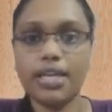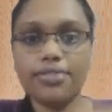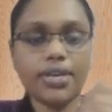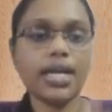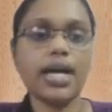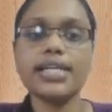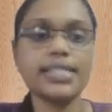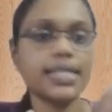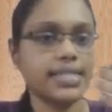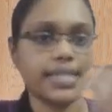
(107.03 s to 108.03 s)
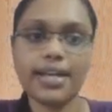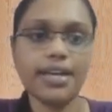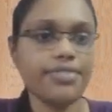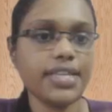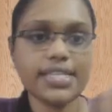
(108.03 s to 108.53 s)
If I ask
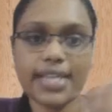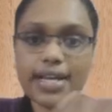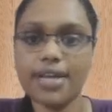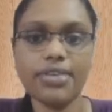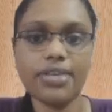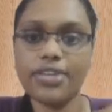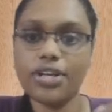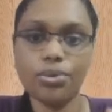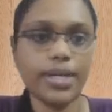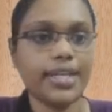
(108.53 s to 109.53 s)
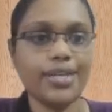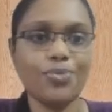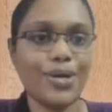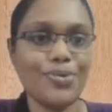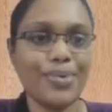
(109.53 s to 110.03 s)
Sangavi will do it
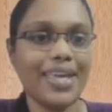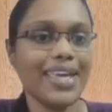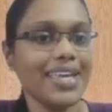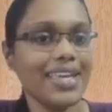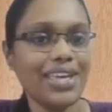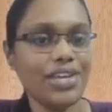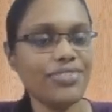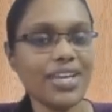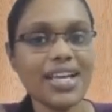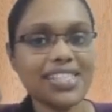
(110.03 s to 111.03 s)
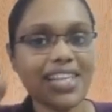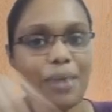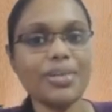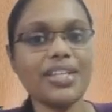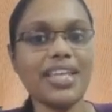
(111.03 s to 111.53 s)
in one way. If I ask
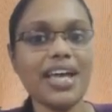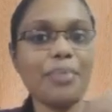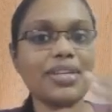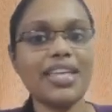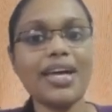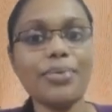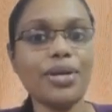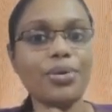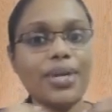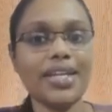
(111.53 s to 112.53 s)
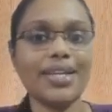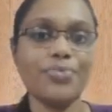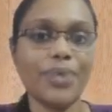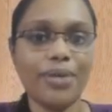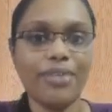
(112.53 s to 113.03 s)
Amrita, Amrita will do it
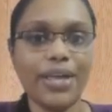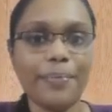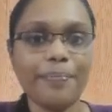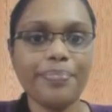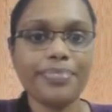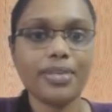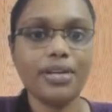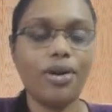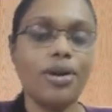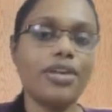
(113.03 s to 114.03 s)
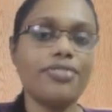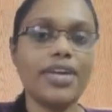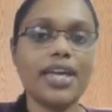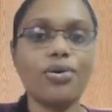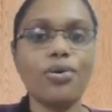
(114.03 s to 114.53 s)
in one way. Or
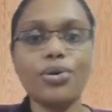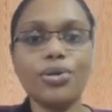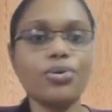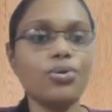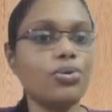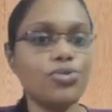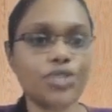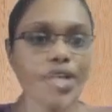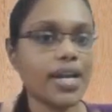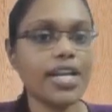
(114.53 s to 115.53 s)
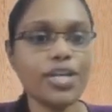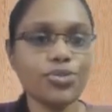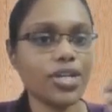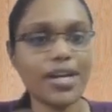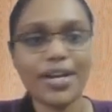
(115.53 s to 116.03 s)
if I go to
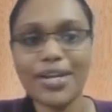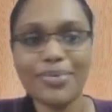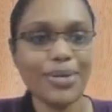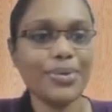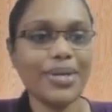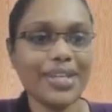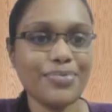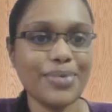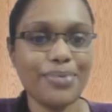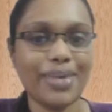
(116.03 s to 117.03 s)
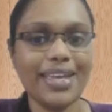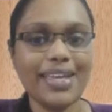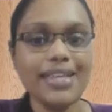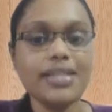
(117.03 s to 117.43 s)
Usharani will do it in one way.